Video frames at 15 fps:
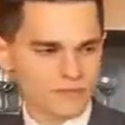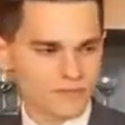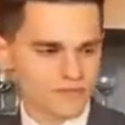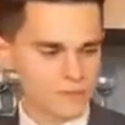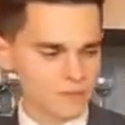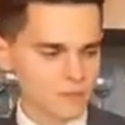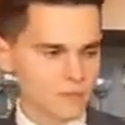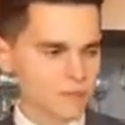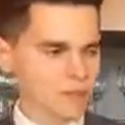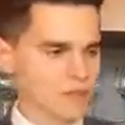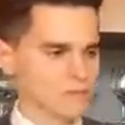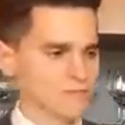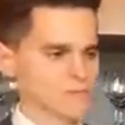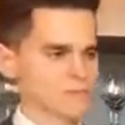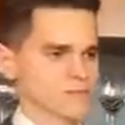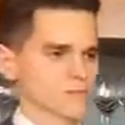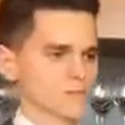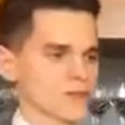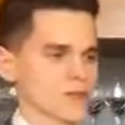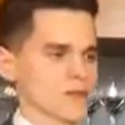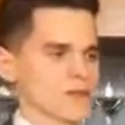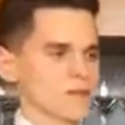
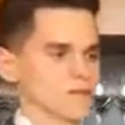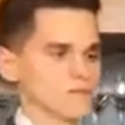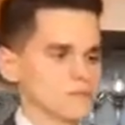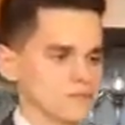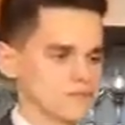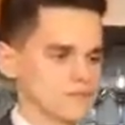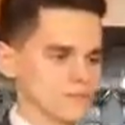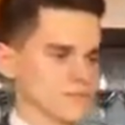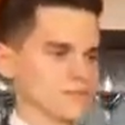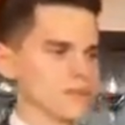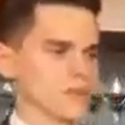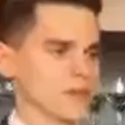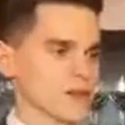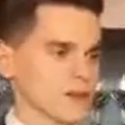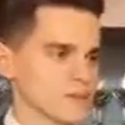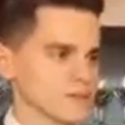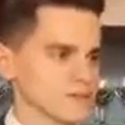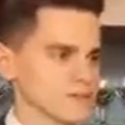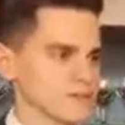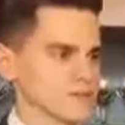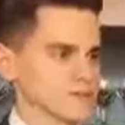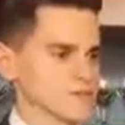
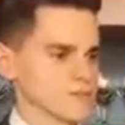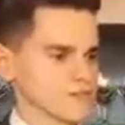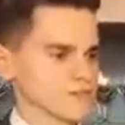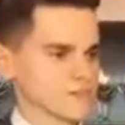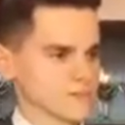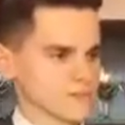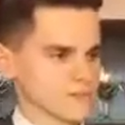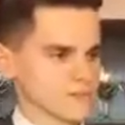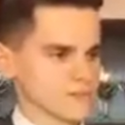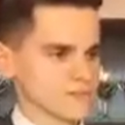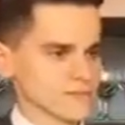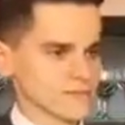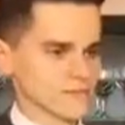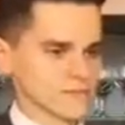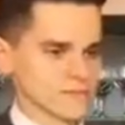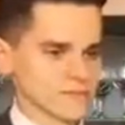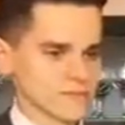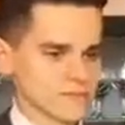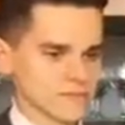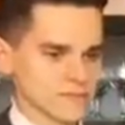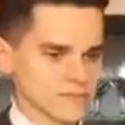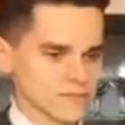
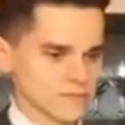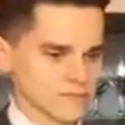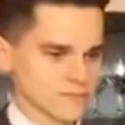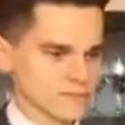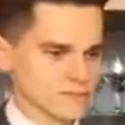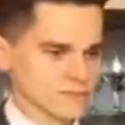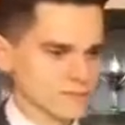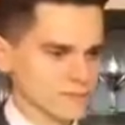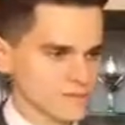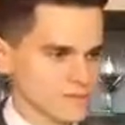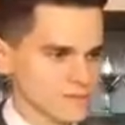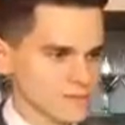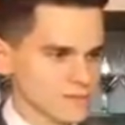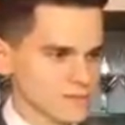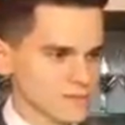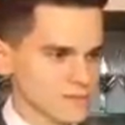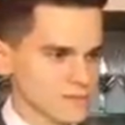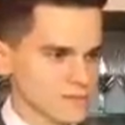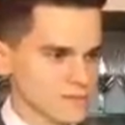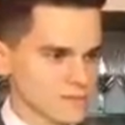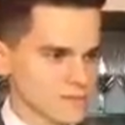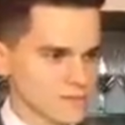
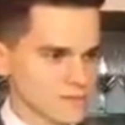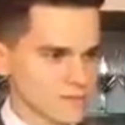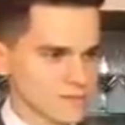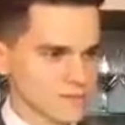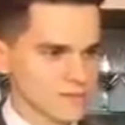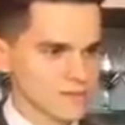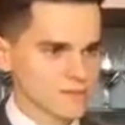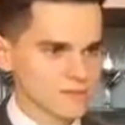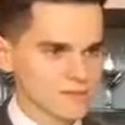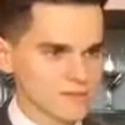The person shown says nothing.